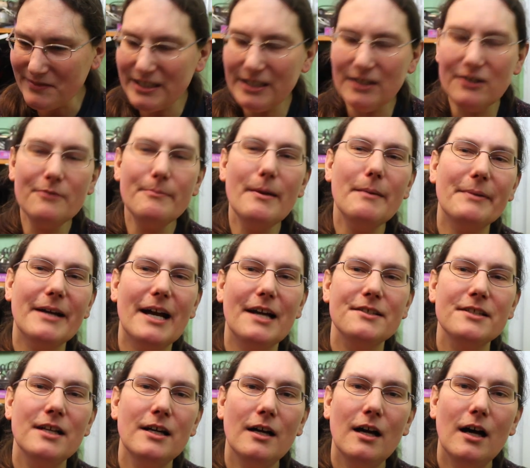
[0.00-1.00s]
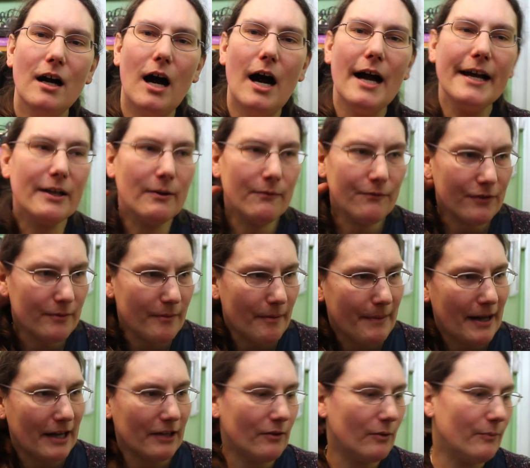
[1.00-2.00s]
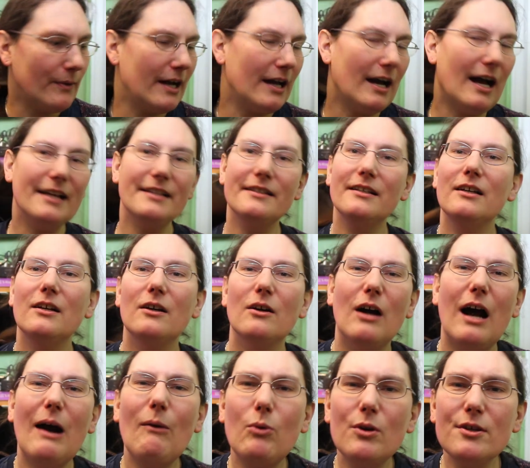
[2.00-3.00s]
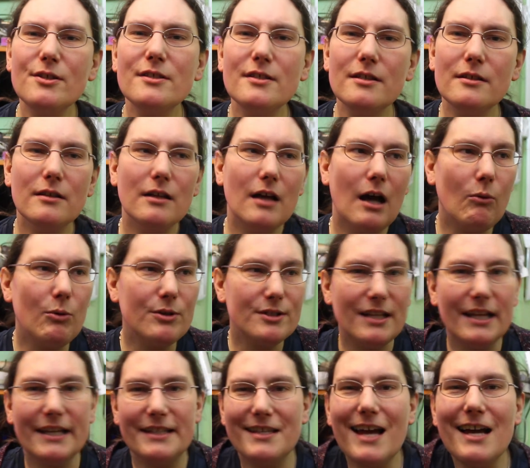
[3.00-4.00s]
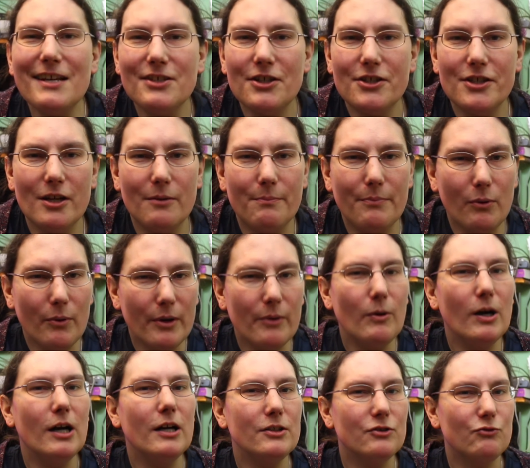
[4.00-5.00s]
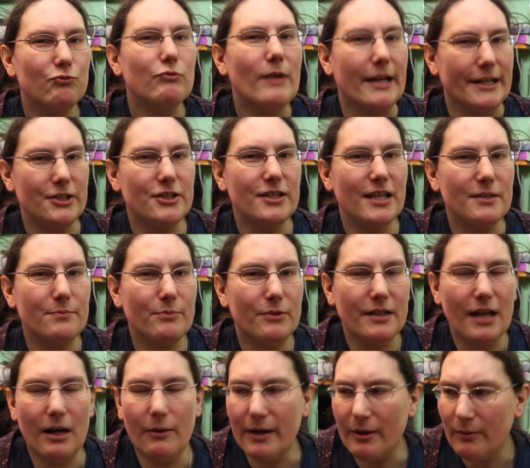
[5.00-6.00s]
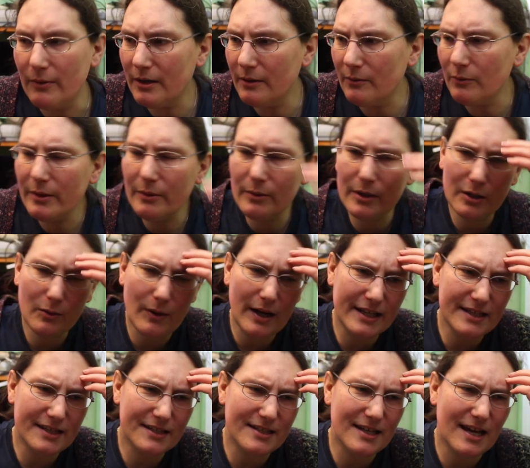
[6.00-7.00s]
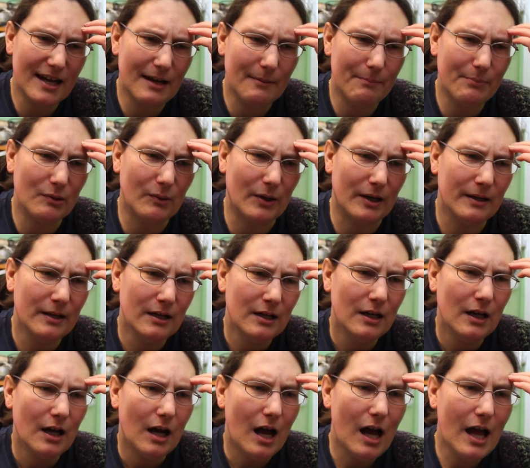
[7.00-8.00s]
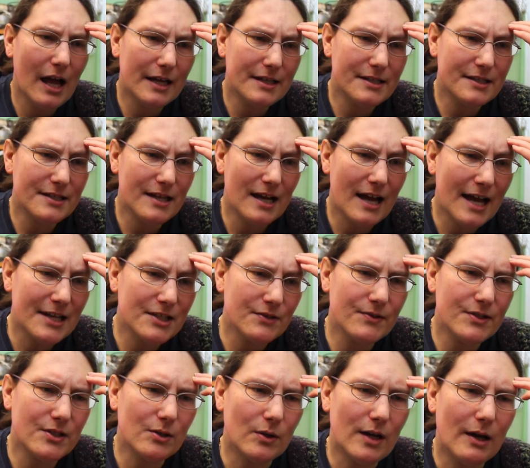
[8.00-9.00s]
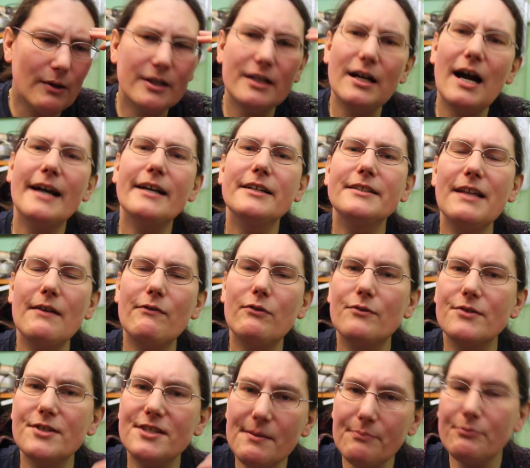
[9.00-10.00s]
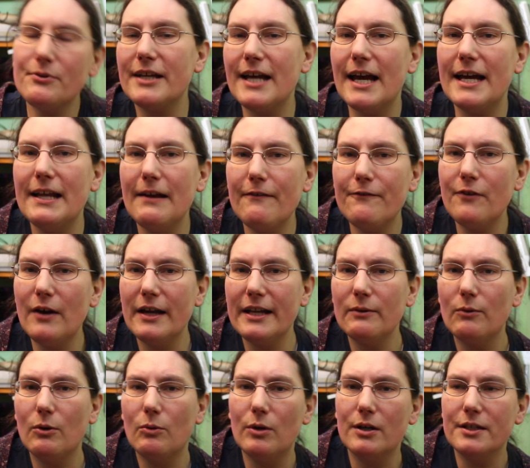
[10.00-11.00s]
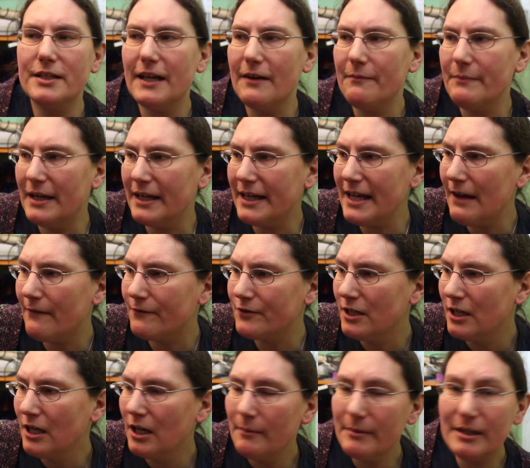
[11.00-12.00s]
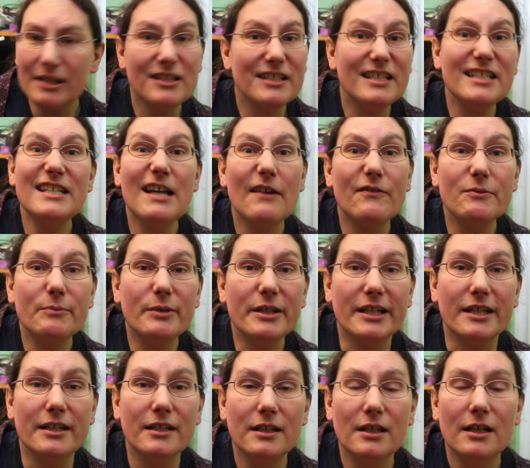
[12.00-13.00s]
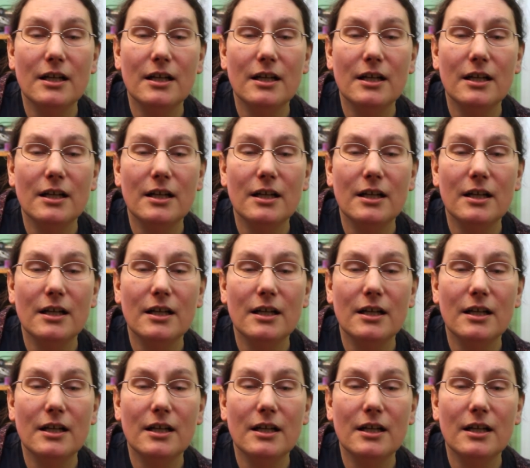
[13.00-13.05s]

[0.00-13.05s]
gotta remember, guys, I come from a background where I wasn't like destitute, but we weren't rich. Let's put it that way. We were quite poor, and as a result, I could never reciprocate if anyone wanted to give me a gift, because I didn't have the money.